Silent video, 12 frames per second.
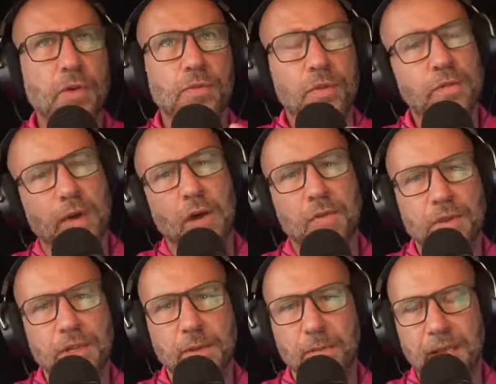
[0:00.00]
First of all, I don't
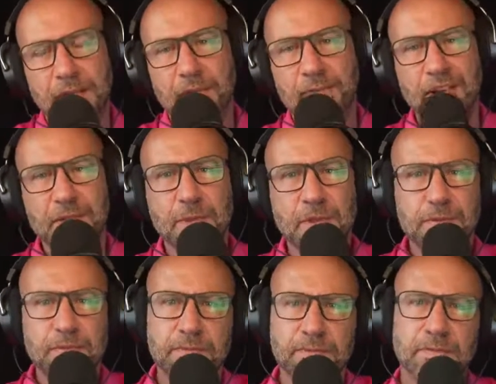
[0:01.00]
think they make the investment
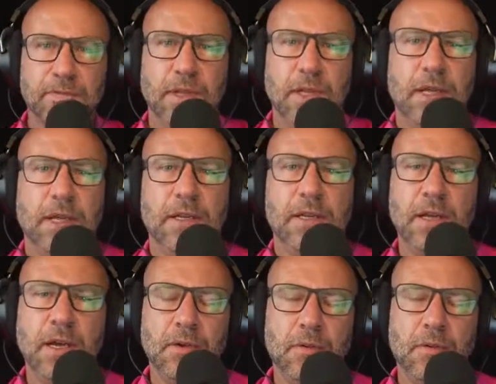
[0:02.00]
in